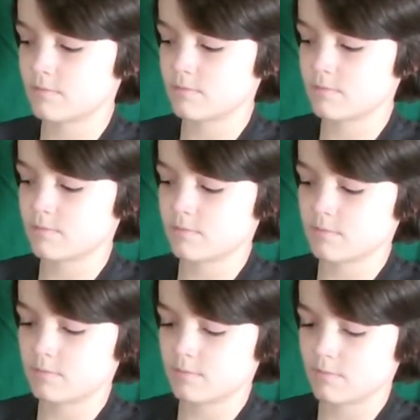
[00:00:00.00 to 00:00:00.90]

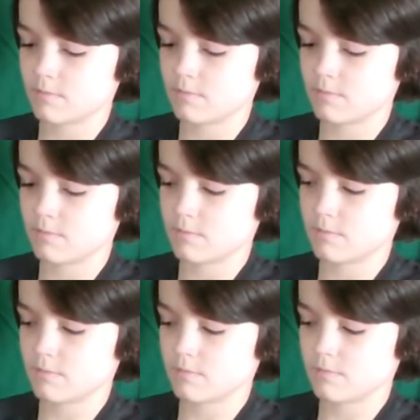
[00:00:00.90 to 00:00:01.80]

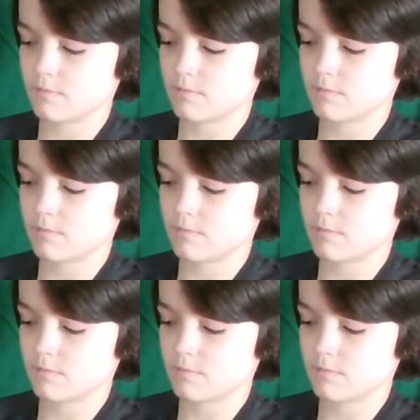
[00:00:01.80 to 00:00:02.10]
(not speaking)